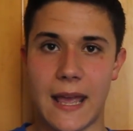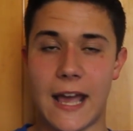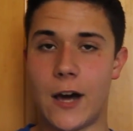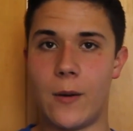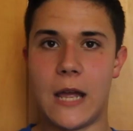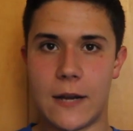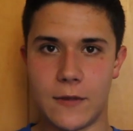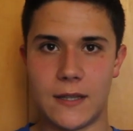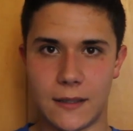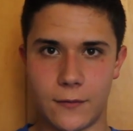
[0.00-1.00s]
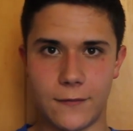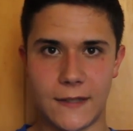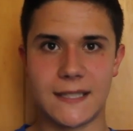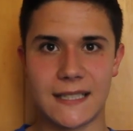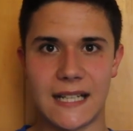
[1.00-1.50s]
how everything
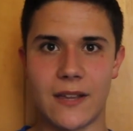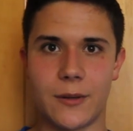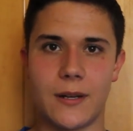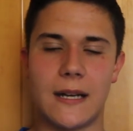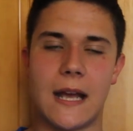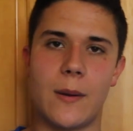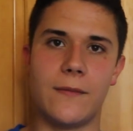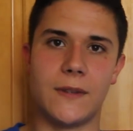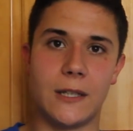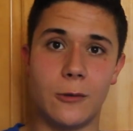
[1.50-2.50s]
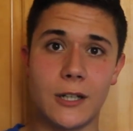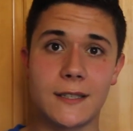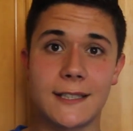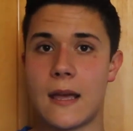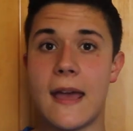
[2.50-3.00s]
fits together and how everything
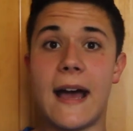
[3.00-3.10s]
works.